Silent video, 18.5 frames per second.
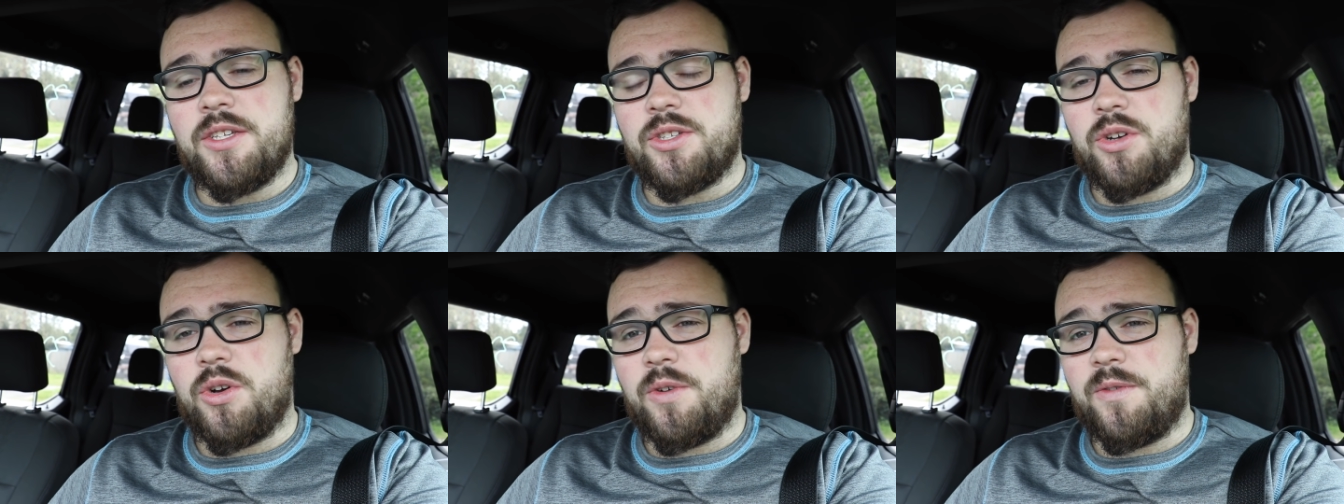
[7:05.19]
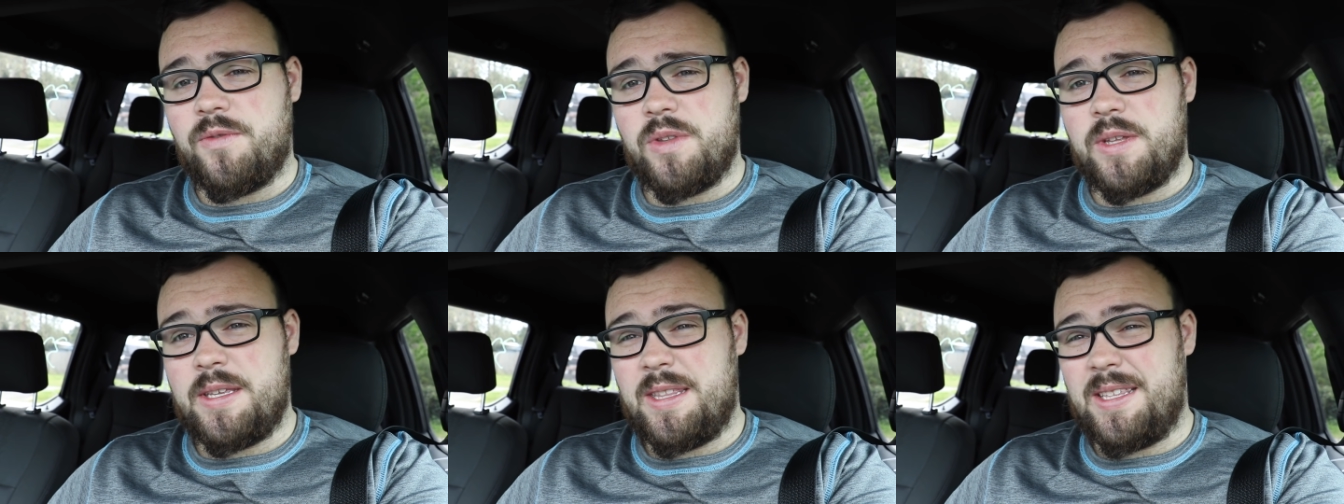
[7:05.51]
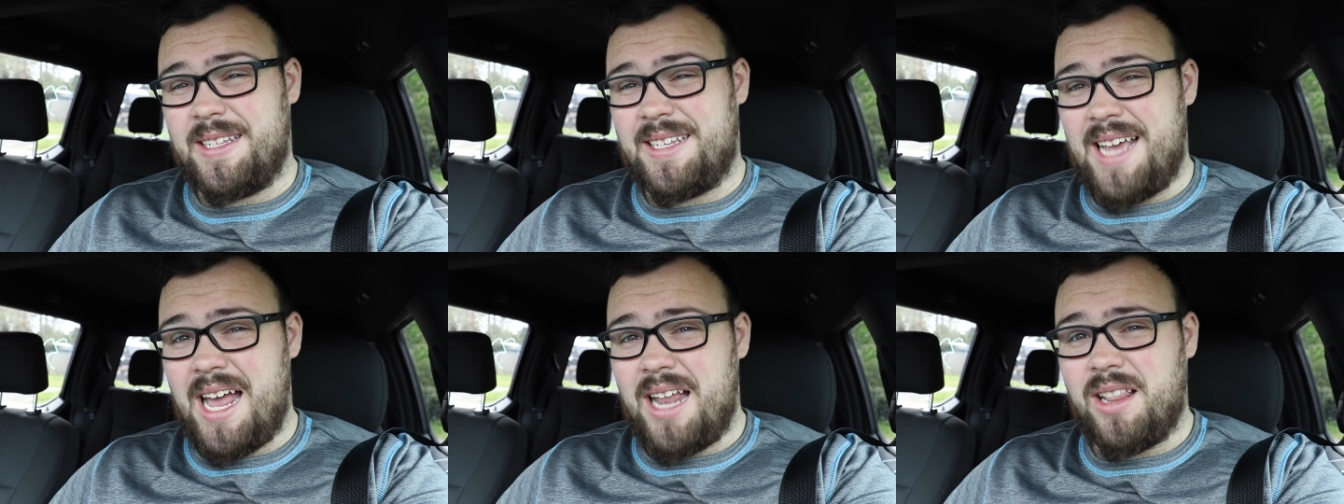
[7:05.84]
So hopefully
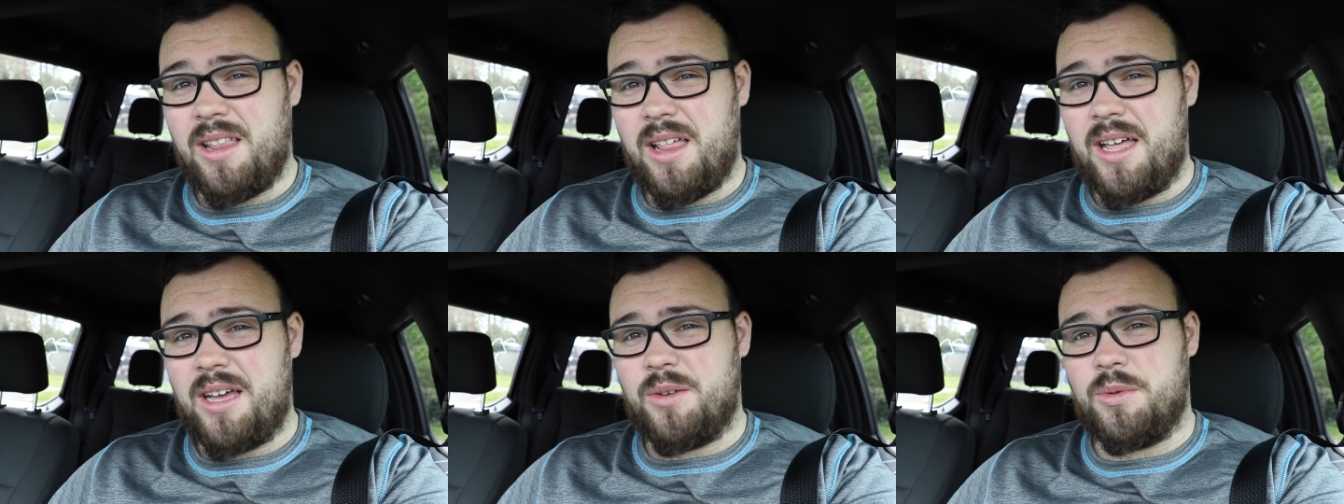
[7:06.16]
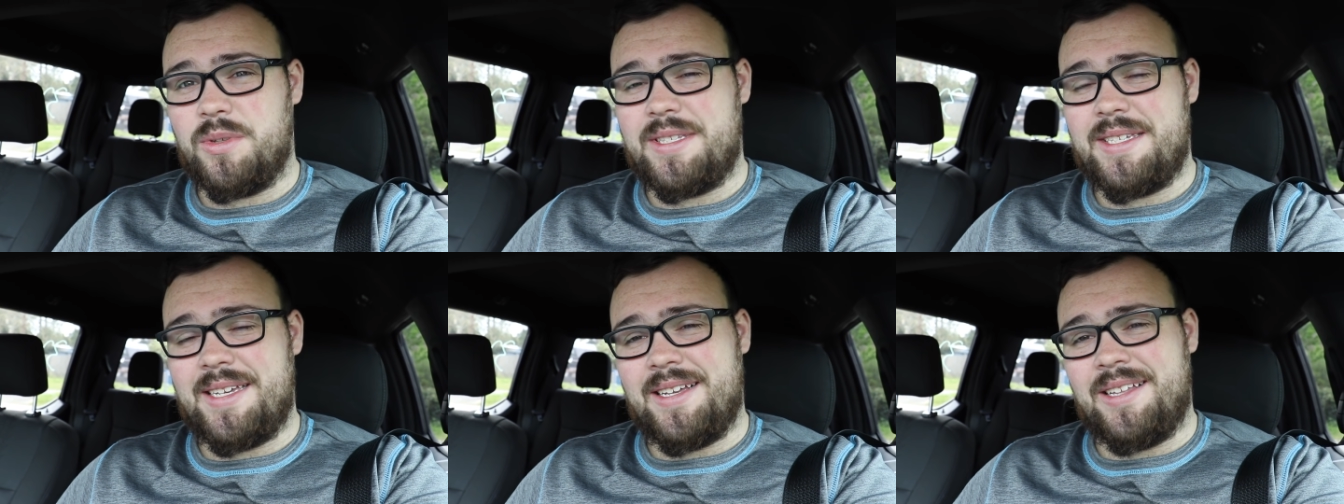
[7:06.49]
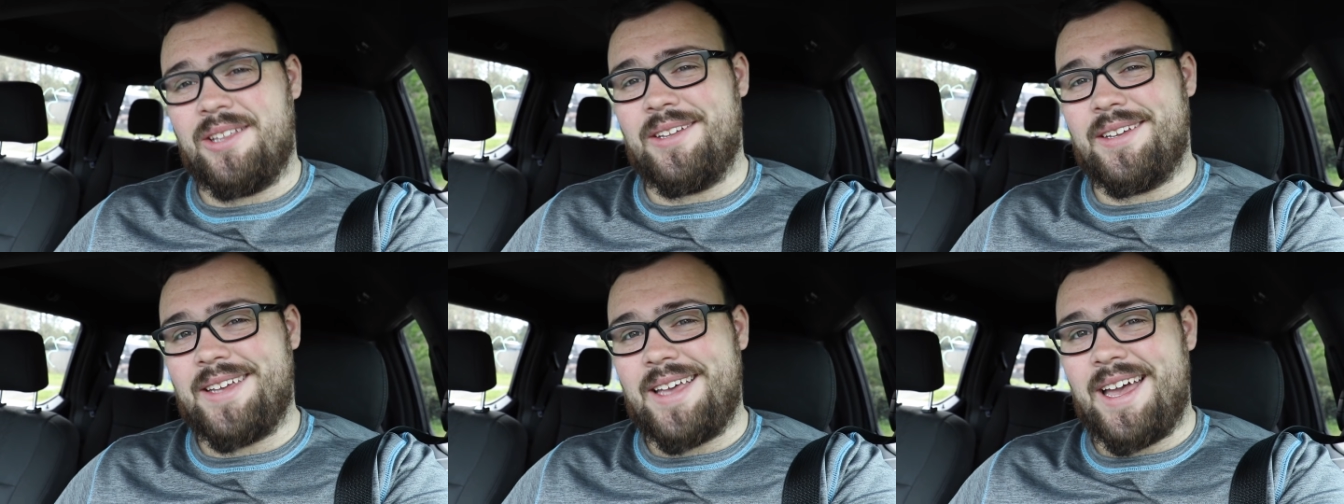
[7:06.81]
the data log will
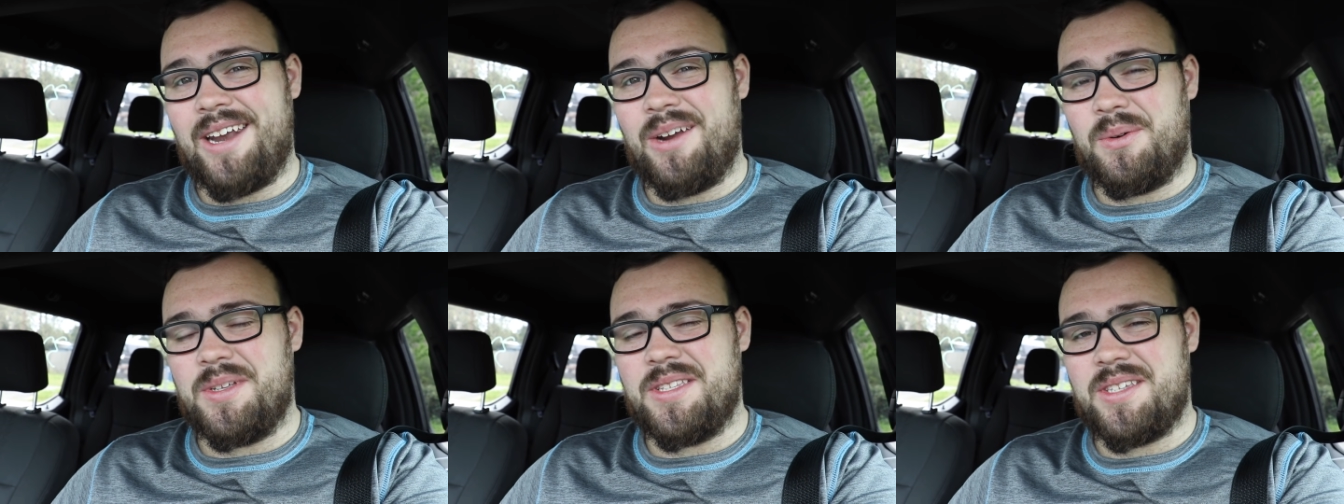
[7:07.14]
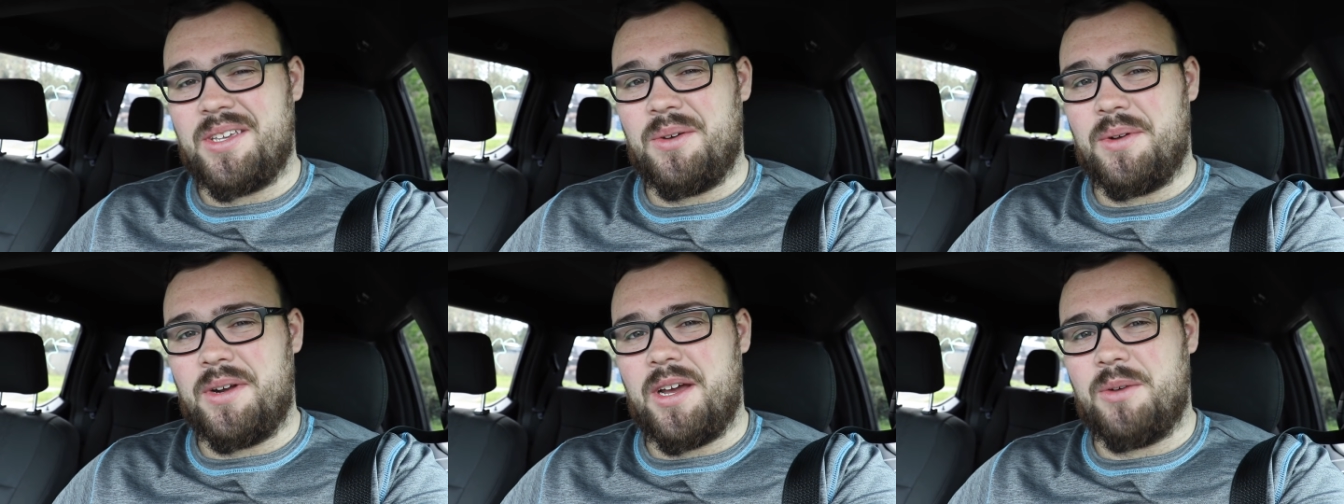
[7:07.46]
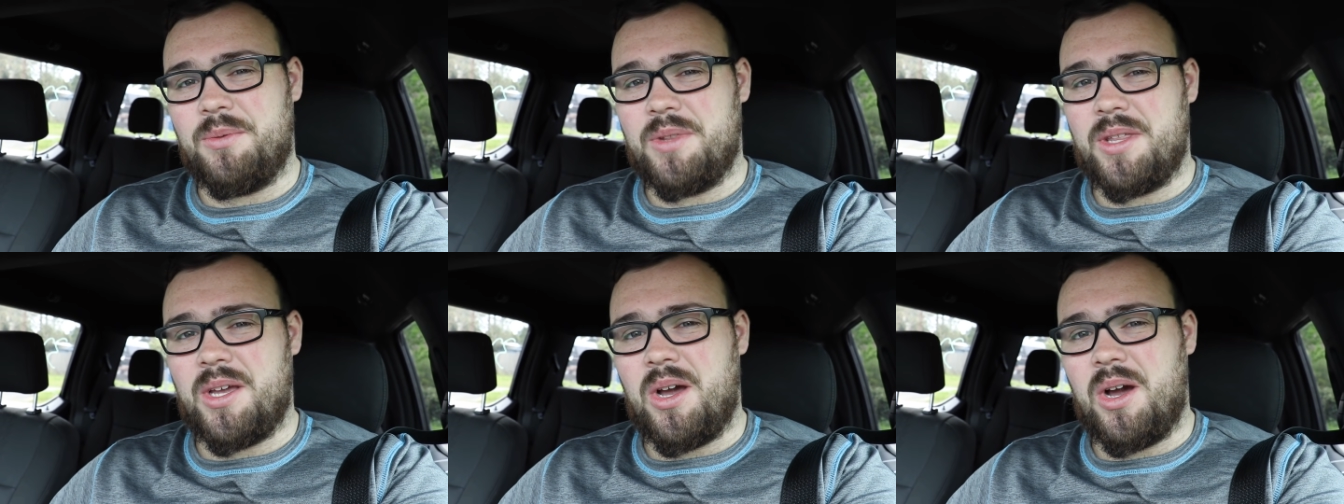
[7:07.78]
tell kind of what's going
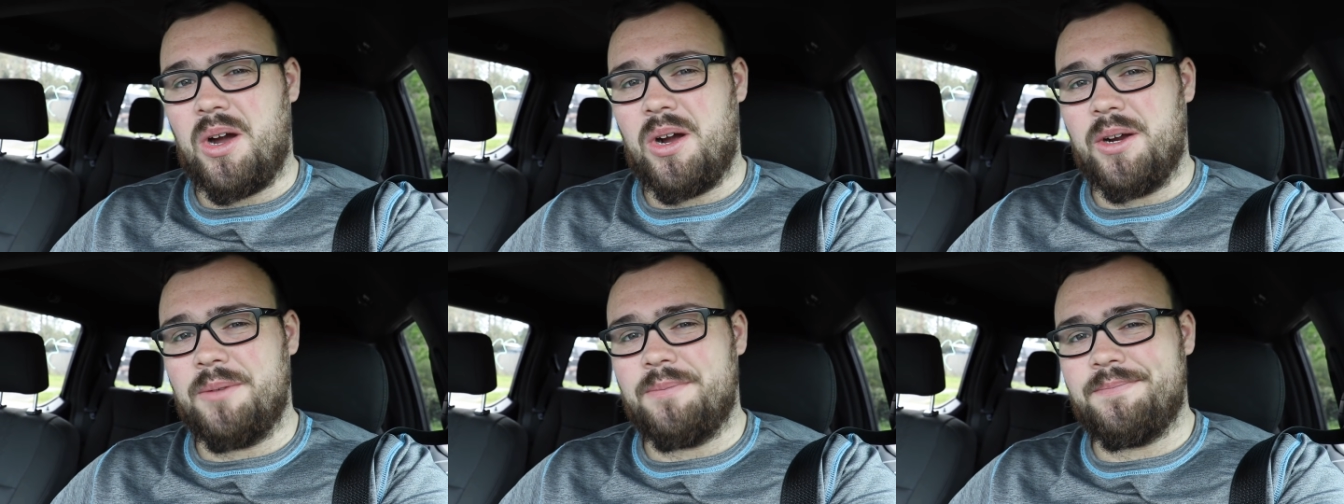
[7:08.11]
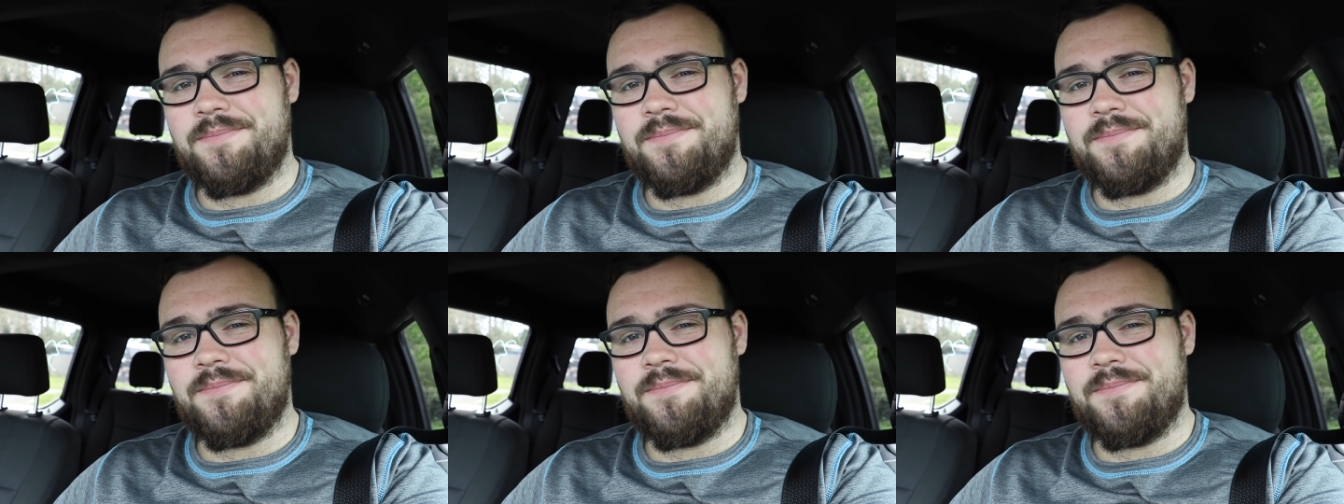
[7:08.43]
on with the car